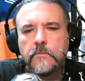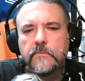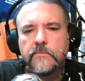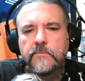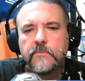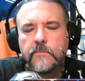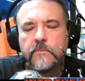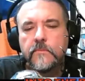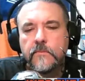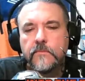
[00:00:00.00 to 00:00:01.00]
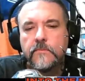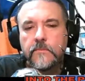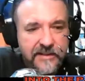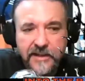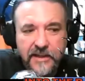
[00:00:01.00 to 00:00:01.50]
pocket.
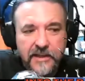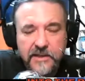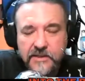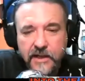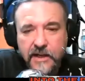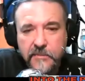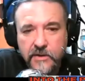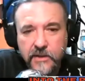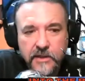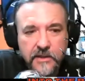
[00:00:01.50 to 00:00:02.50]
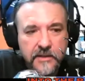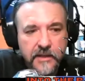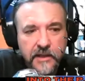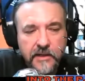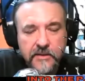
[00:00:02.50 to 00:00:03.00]
Anytime you can get
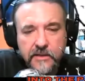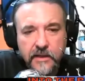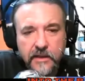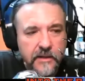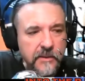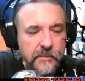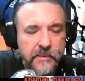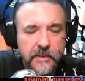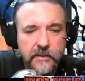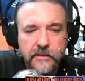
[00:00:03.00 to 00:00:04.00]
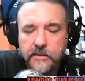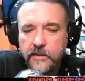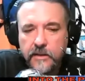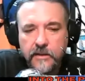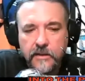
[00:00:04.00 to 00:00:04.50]
that outside help, man,
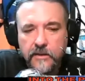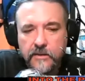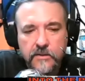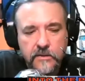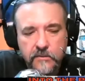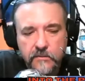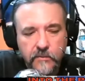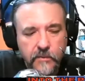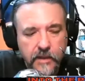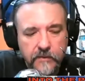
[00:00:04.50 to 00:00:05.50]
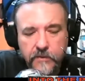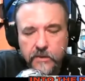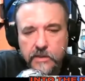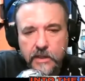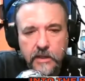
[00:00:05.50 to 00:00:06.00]
because when I
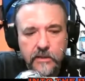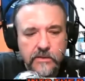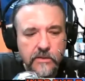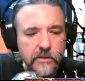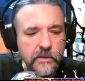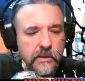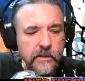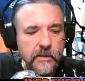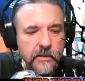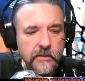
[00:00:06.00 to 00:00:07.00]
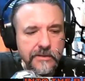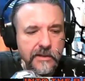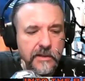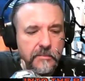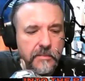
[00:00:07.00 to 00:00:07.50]
first got into it, uh, the
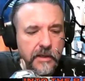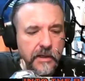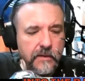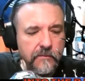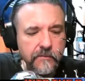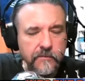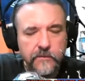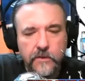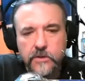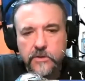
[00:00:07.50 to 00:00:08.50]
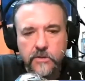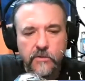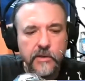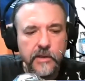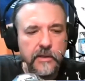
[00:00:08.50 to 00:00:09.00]
team that I first
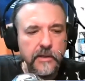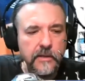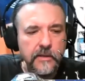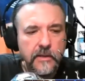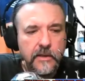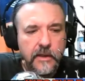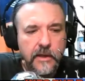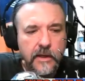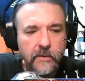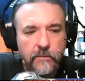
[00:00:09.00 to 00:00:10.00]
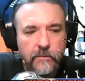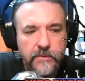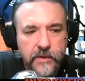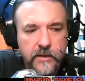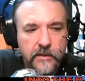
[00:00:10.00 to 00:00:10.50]
joined, they, I don't
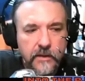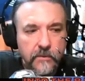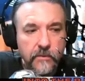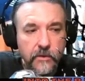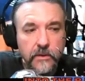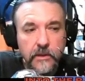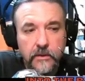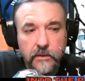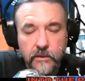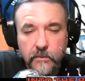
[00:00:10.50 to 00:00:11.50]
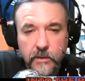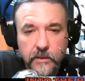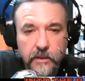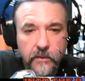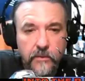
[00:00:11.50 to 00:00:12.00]
think they really knew what
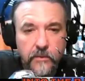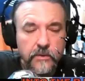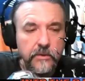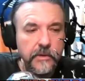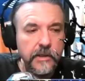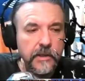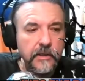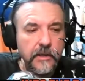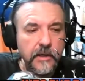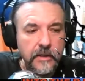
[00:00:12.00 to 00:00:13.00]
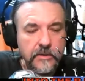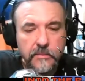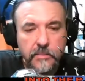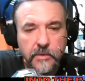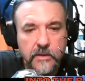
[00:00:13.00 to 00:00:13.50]
they were doing, and I
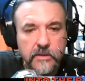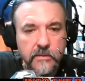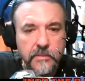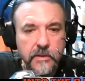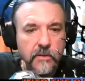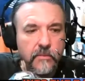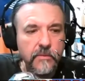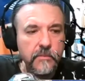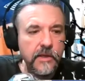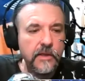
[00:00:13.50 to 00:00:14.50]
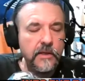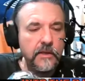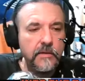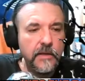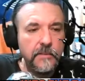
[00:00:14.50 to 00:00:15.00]
actually brought something home with me, and
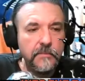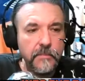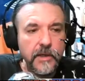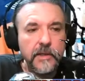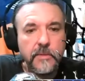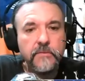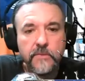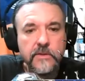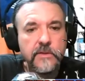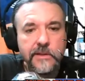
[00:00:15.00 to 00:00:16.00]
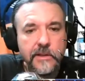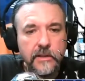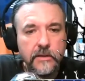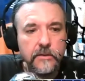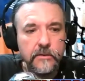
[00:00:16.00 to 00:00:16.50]
it, it made me physically
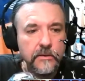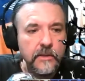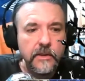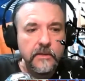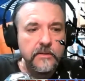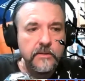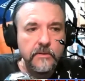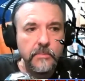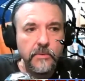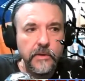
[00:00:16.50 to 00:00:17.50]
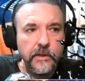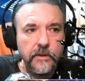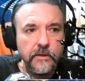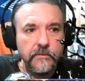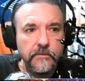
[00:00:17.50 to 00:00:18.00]
ill to the point
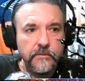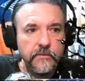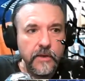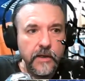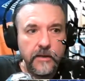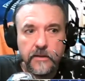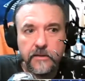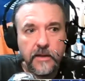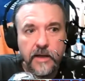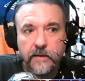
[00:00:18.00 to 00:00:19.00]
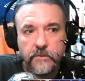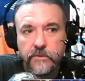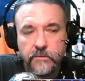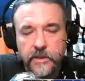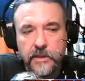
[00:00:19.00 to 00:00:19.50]
of I, after
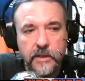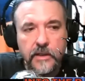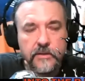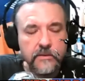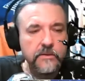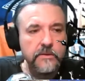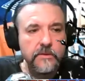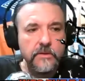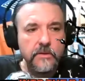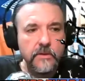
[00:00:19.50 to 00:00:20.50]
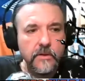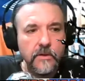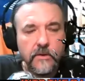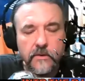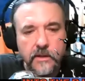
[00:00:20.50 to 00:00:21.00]
three doctors and all
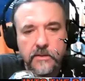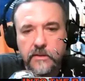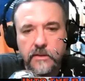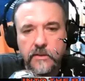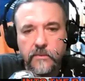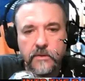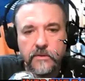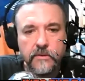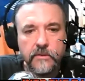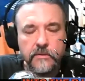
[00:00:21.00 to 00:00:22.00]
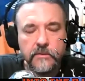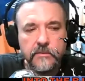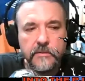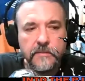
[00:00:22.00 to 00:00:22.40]
the tests that I went through,